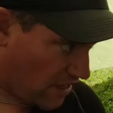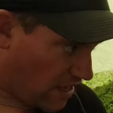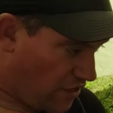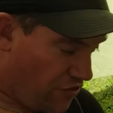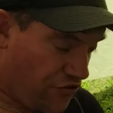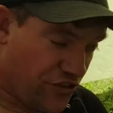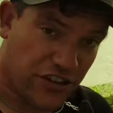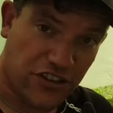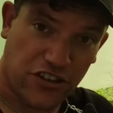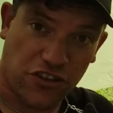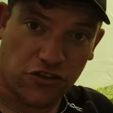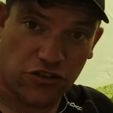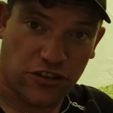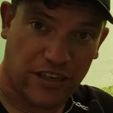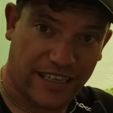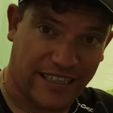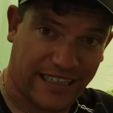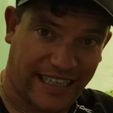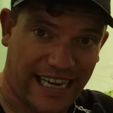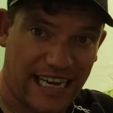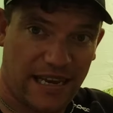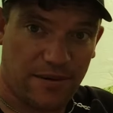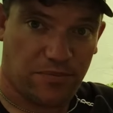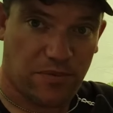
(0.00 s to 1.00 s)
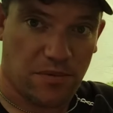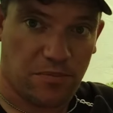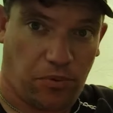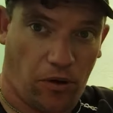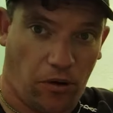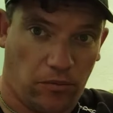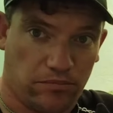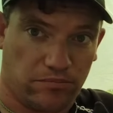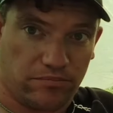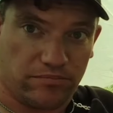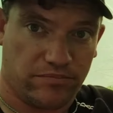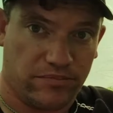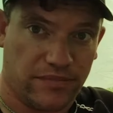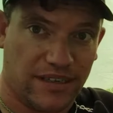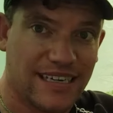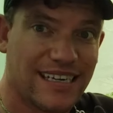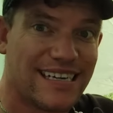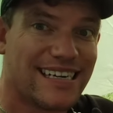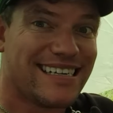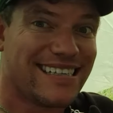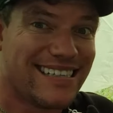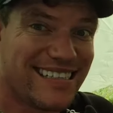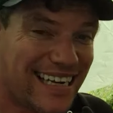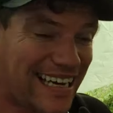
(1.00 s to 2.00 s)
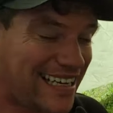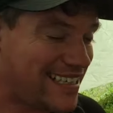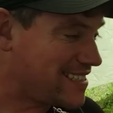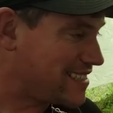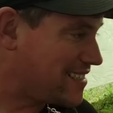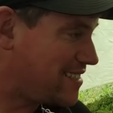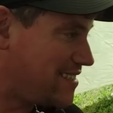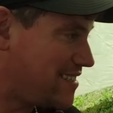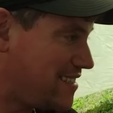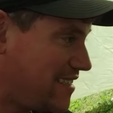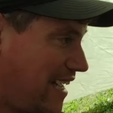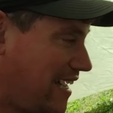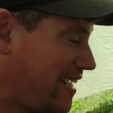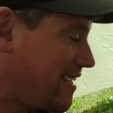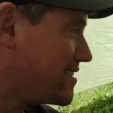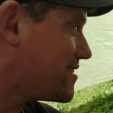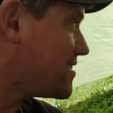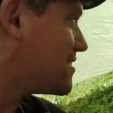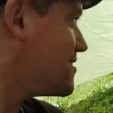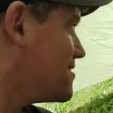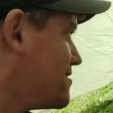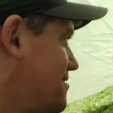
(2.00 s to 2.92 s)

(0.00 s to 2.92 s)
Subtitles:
this is going to keep the bottom nice and tight.